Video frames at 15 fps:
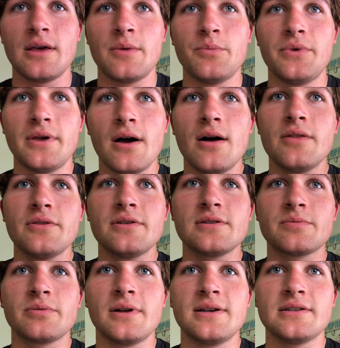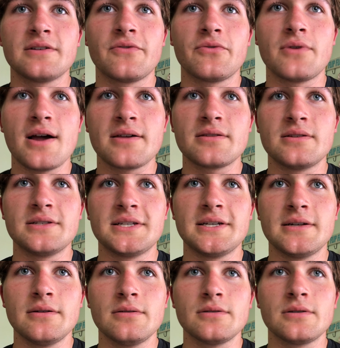Beyond this place of wrath and
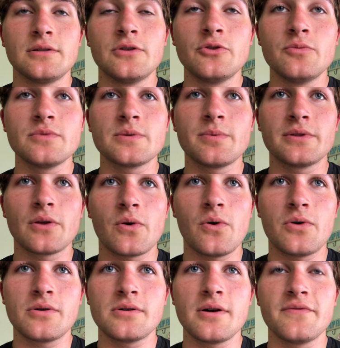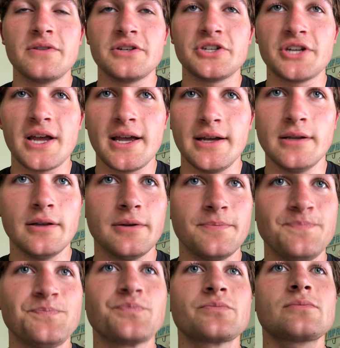tears looms but the horror of the shade.
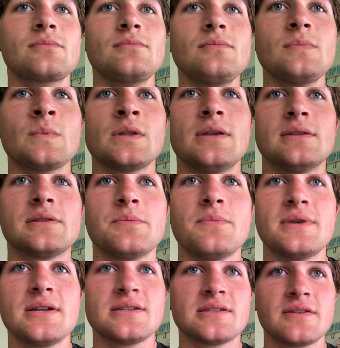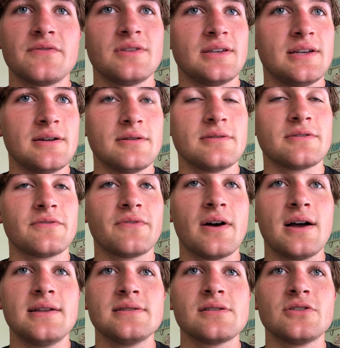Yet the menace of the years
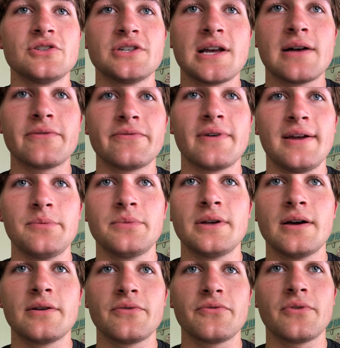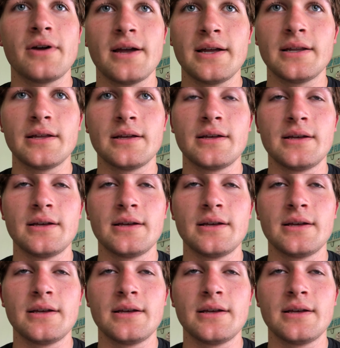finds and shall find me unafraid.